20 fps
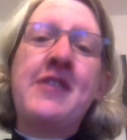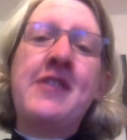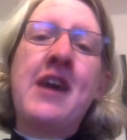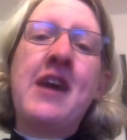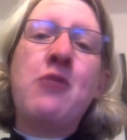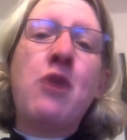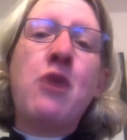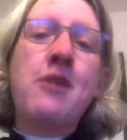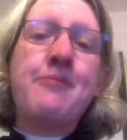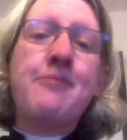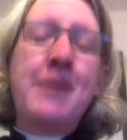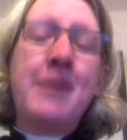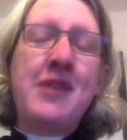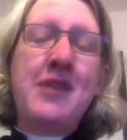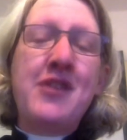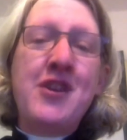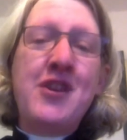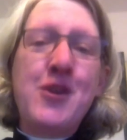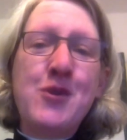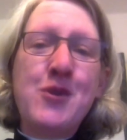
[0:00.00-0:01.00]
there won't be
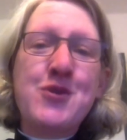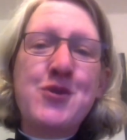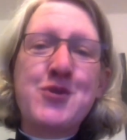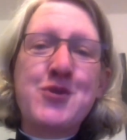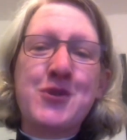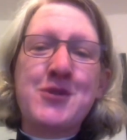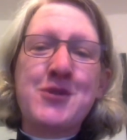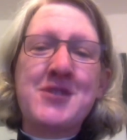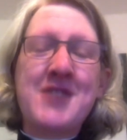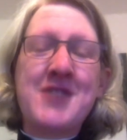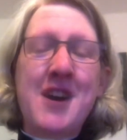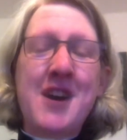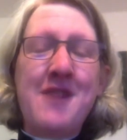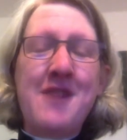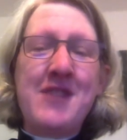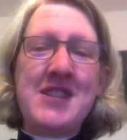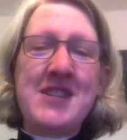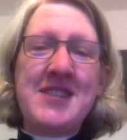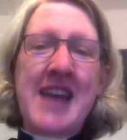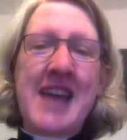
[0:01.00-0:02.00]
the usual
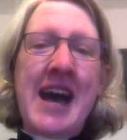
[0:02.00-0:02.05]
service